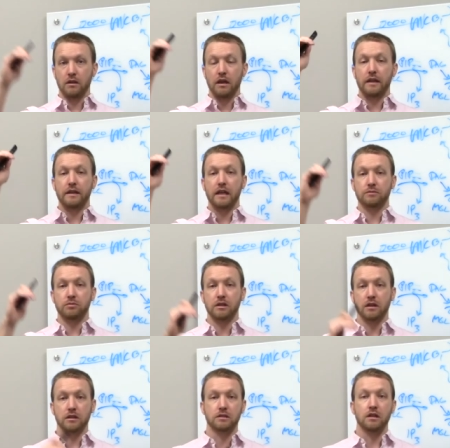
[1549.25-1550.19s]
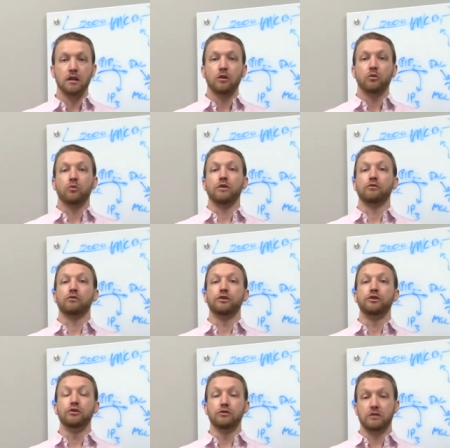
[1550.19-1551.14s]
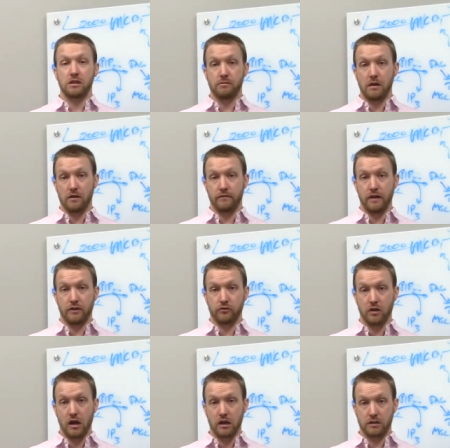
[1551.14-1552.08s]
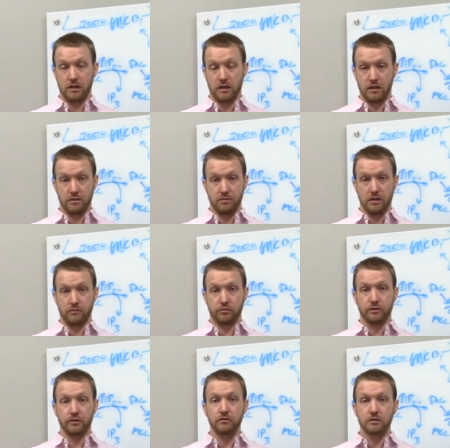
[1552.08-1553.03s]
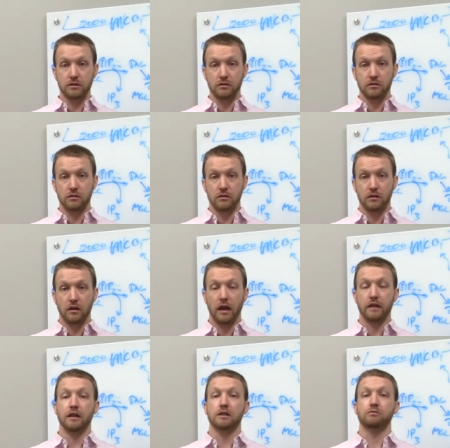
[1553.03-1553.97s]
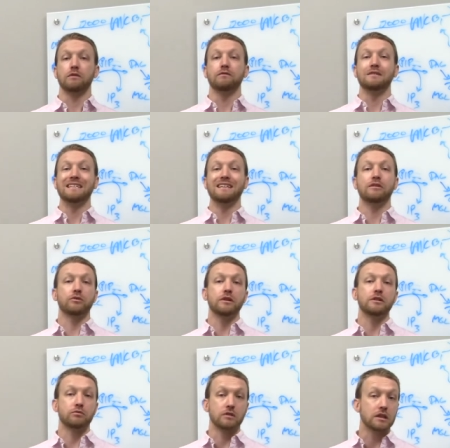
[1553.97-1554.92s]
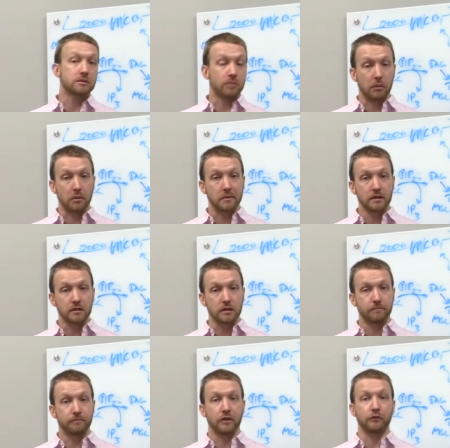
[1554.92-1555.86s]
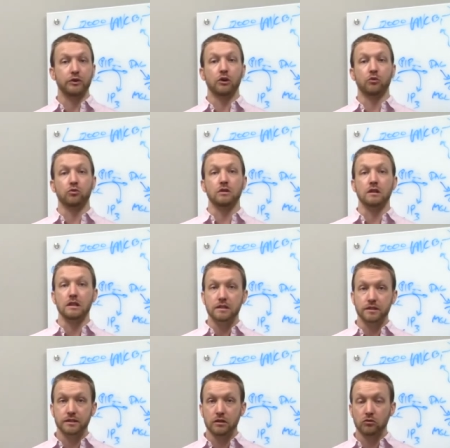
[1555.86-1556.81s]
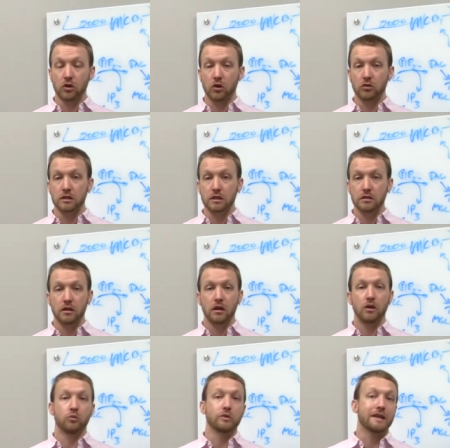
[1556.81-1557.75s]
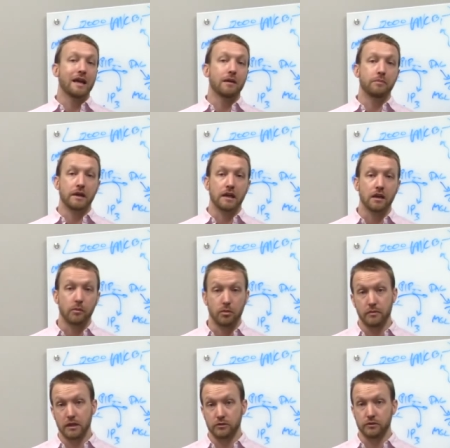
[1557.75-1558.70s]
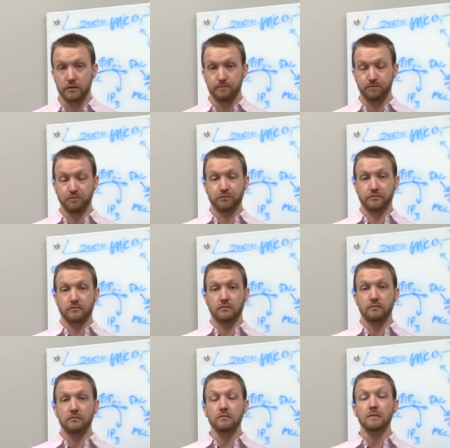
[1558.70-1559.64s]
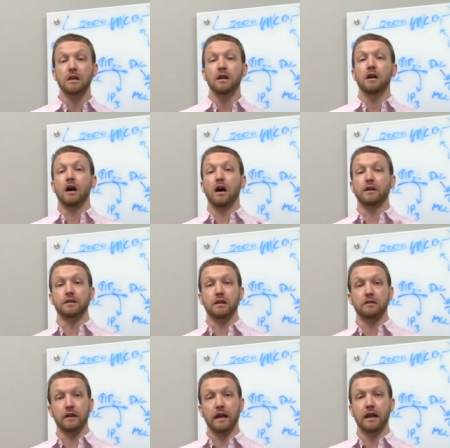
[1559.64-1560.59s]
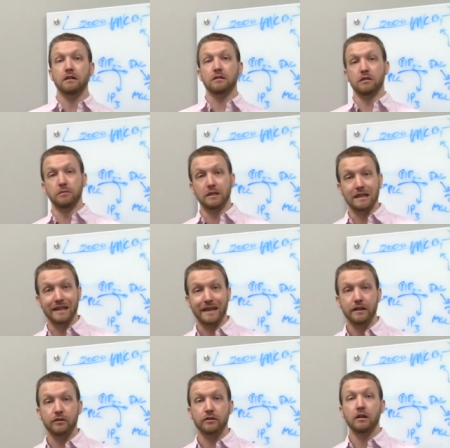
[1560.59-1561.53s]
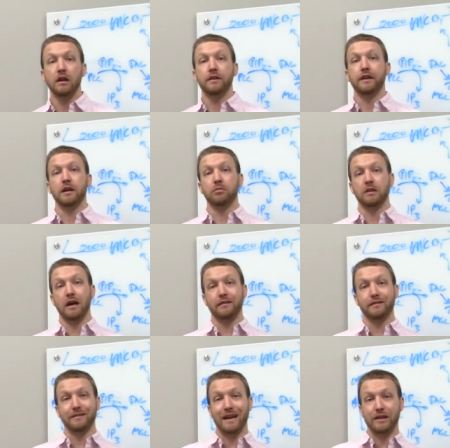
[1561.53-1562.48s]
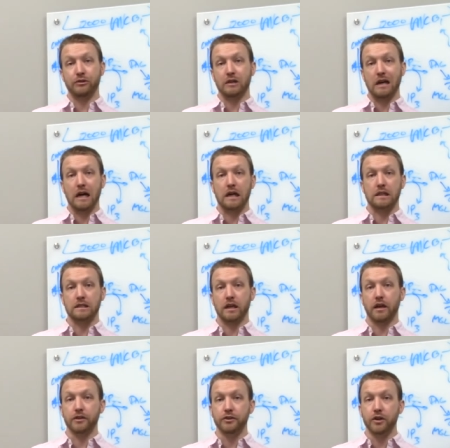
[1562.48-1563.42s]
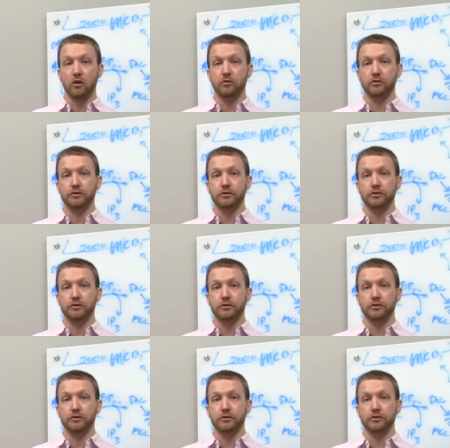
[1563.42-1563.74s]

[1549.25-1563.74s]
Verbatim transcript: and that's because we've reduced the amount of nitric oxide that's being produced, and thus we've decreased release probability. If we don't release acetylcholine, we can't pick it up and measure it. On the other hand, a little bit later, they apply the nitric oxide donor